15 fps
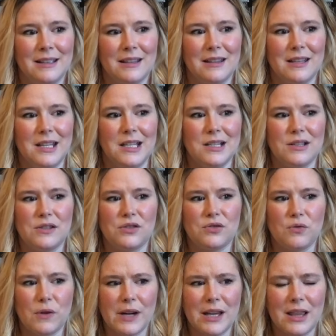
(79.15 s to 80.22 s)
the
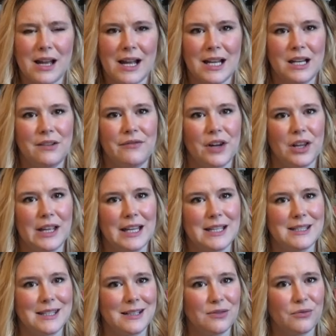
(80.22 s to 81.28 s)
storyline and felt like it
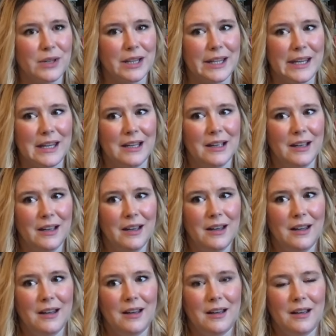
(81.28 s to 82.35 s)
didn't really
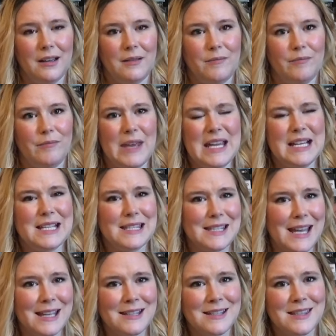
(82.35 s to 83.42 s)
make
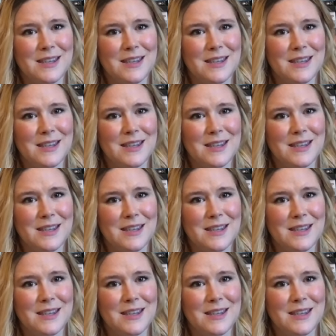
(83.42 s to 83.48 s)
sense.